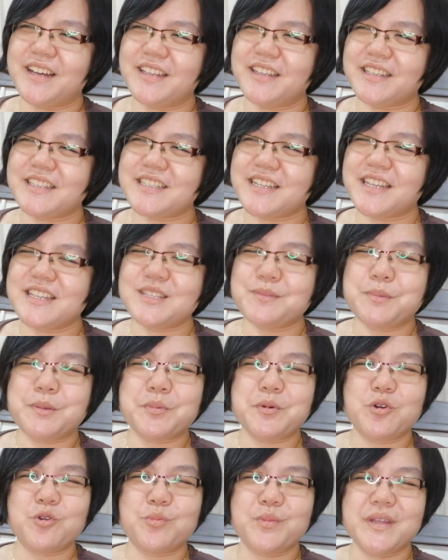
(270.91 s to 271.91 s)
the Chinese
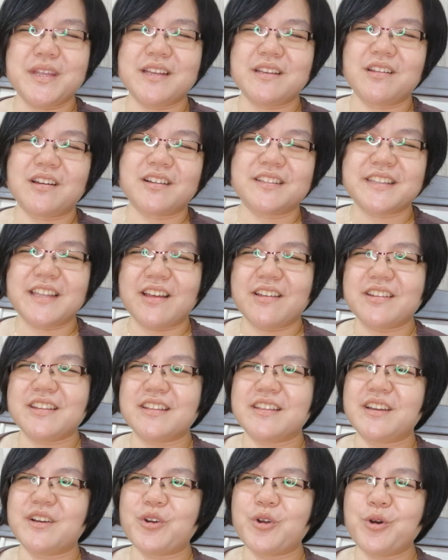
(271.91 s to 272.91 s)
people were being locked down
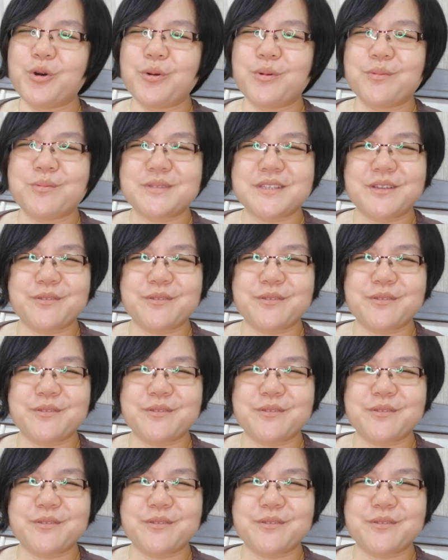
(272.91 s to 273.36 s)
in their homes